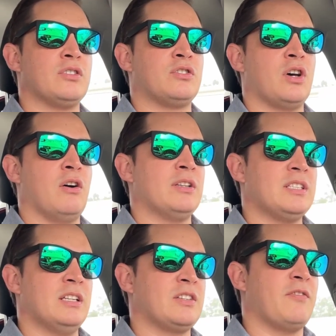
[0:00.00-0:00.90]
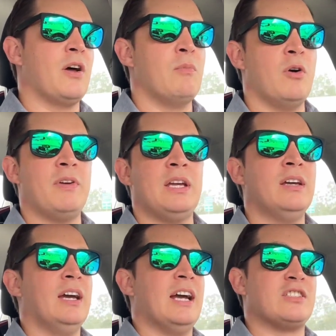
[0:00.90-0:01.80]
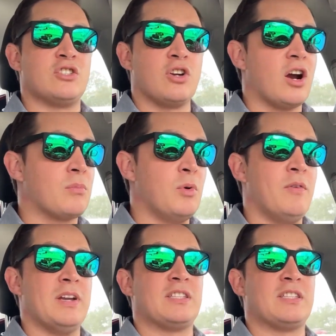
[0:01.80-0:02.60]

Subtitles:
and so it's a fun movie. It's a dark movie.